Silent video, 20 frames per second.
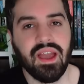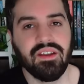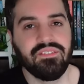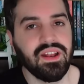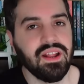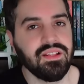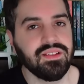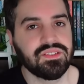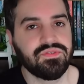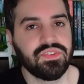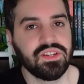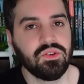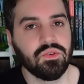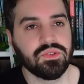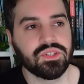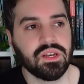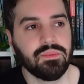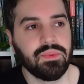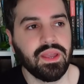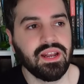I feel like this video
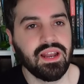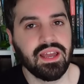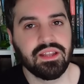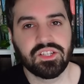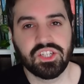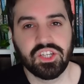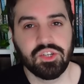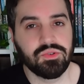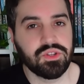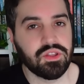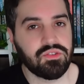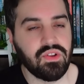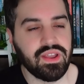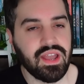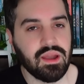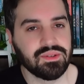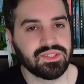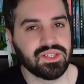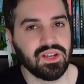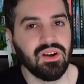is going to be like two to three
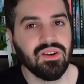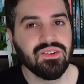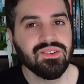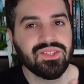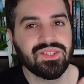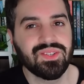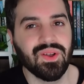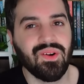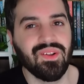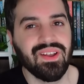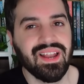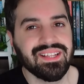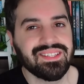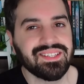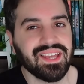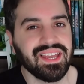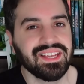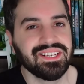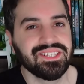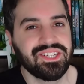hours long, so let's
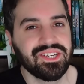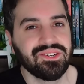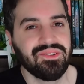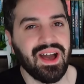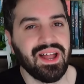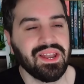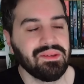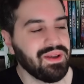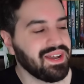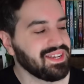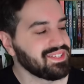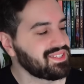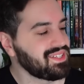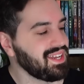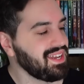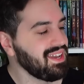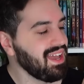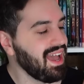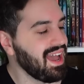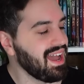get into
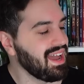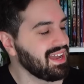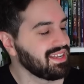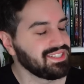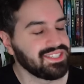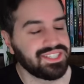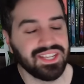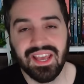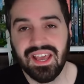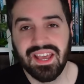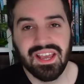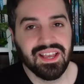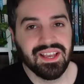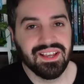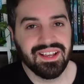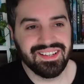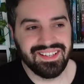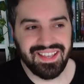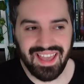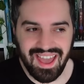Alabasta. And
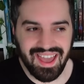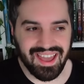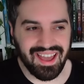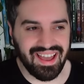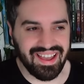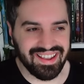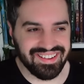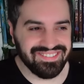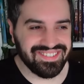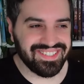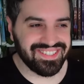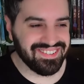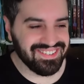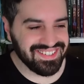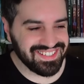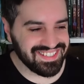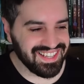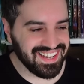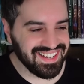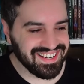yeah, I'm so
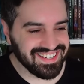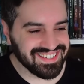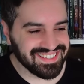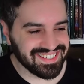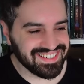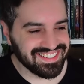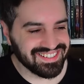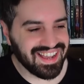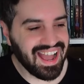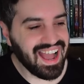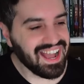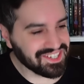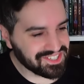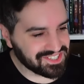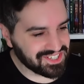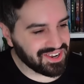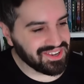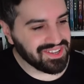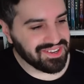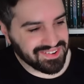excited.
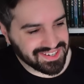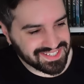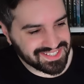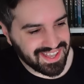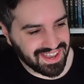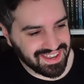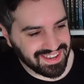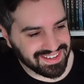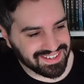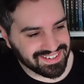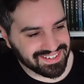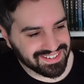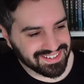Ash, are you excited?